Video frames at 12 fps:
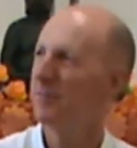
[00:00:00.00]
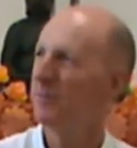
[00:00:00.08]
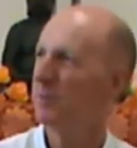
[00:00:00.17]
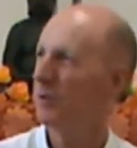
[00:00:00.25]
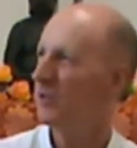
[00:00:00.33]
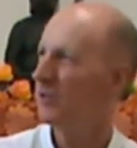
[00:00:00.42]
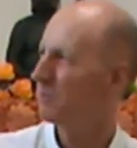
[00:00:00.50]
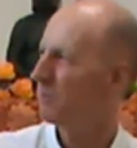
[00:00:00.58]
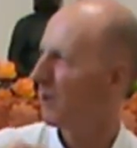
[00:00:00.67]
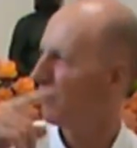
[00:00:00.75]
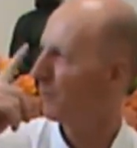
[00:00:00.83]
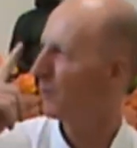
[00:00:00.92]
We'll use
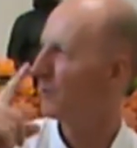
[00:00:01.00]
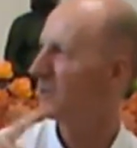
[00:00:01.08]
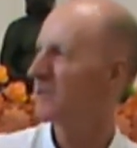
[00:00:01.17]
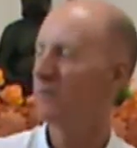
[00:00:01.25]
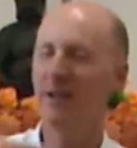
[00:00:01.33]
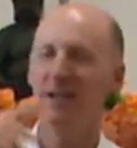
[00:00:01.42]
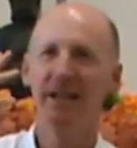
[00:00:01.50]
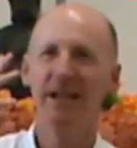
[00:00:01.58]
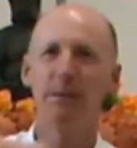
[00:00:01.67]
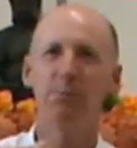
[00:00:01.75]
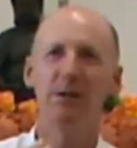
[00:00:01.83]
mindfulness of in and out